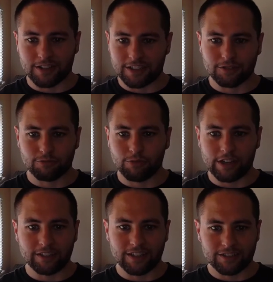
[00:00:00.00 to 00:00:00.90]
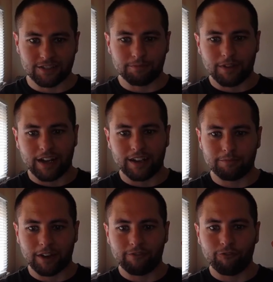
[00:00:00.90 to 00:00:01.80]
this weakness in
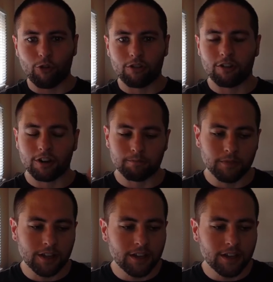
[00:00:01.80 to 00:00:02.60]
my forearm.